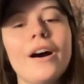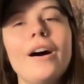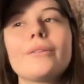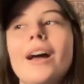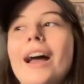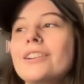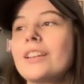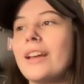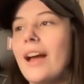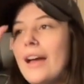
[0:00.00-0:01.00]
Oh,
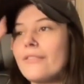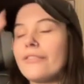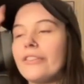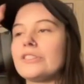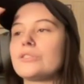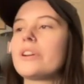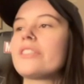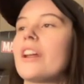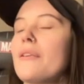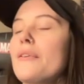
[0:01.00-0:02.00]
actually, I have a fun story
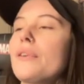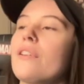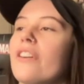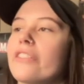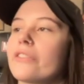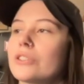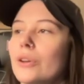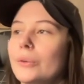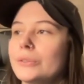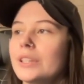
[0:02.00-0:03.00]
that I don't know if I've ever
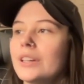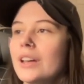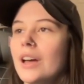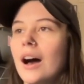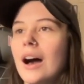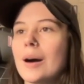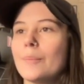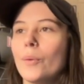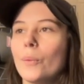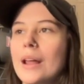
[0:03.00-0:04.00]
told. Um,
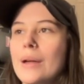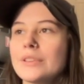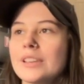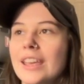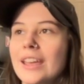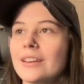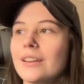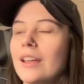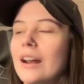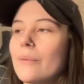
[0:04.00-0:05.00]
when I was a kid
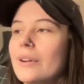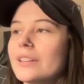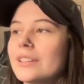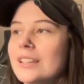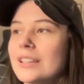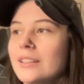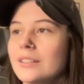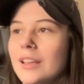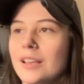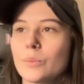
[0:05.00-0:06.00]
and I went to see
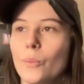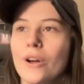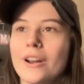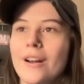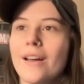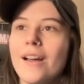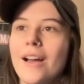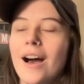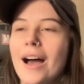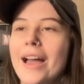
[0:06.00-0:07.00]
TASM 1,
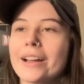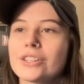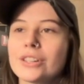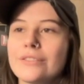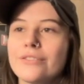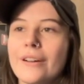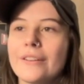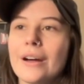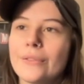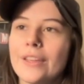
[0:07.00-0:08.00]
I actually found
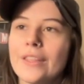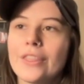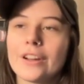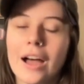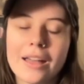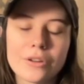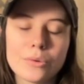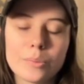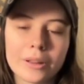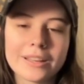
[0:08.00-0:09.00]
out that the guy who
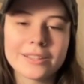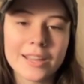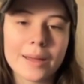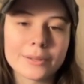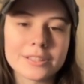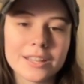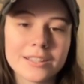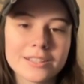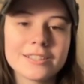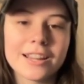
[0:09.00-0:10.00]
plays Captain
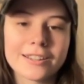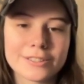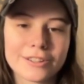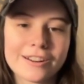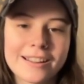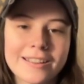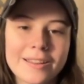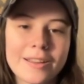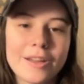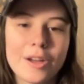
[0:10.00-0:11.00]
Stacy, Denis Leary,
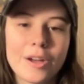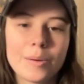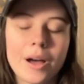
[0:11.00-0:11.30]
yeah.